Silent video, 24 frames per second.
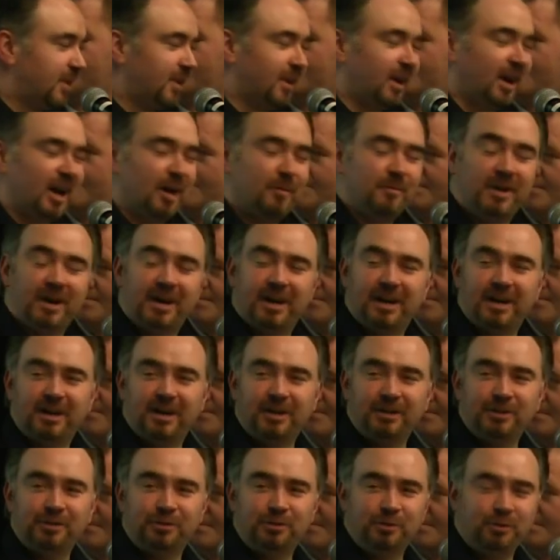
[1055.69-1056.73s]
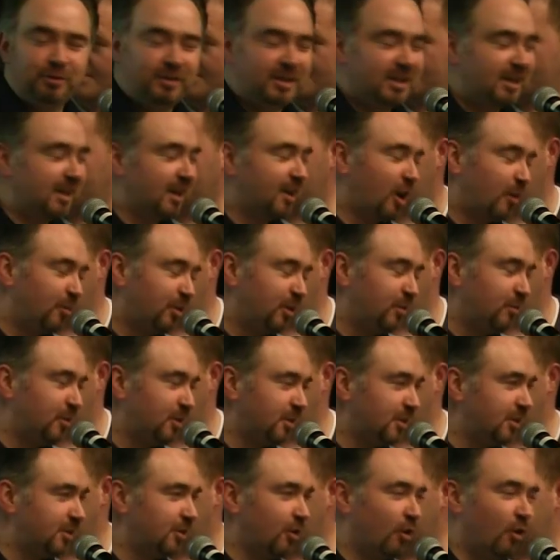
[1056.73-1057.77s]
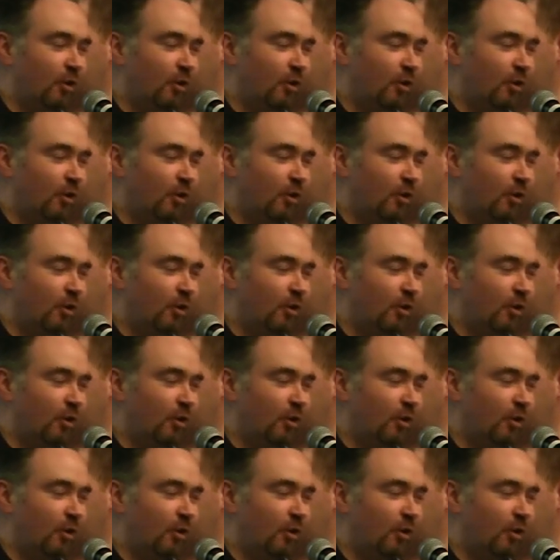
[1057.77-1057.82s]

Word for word: Um, to the accompaniment